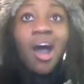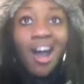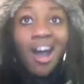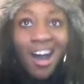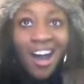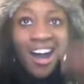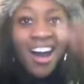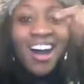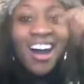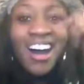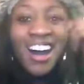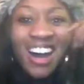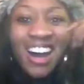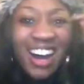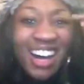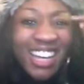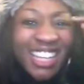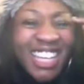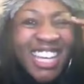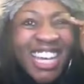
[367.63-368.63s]

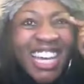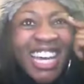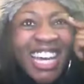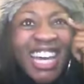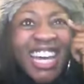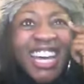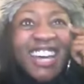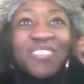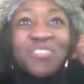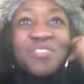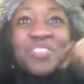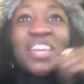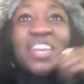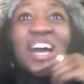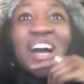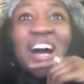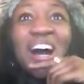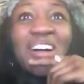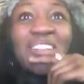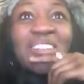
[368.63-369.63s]
Oh
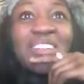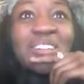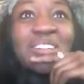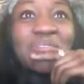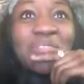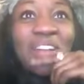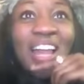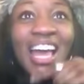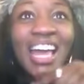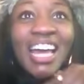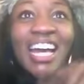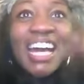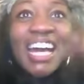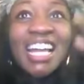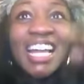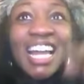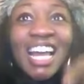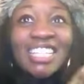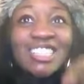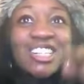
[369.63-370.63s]
yeah, I'm gonna play
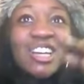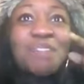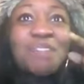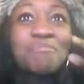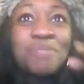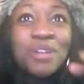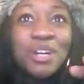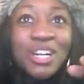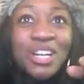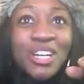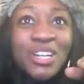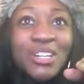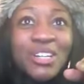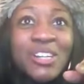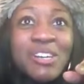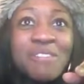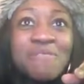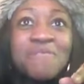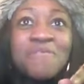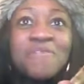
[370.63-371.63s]
Electric
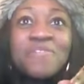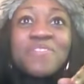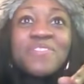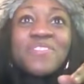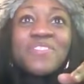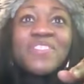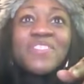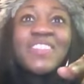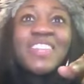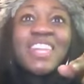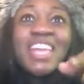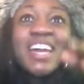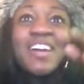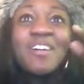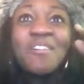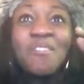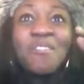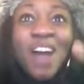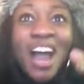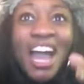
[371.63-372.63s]
Boogaloo,
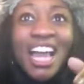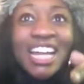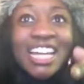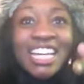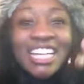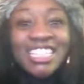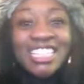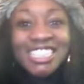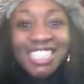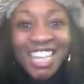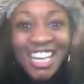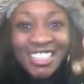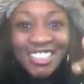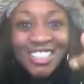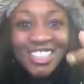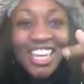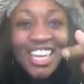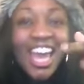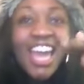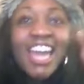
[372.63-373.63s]
Wiley,
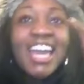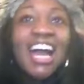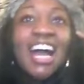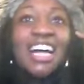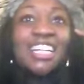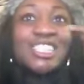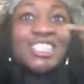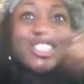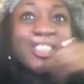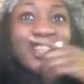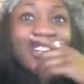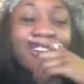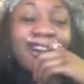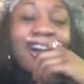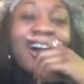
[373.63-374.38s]
J2K, and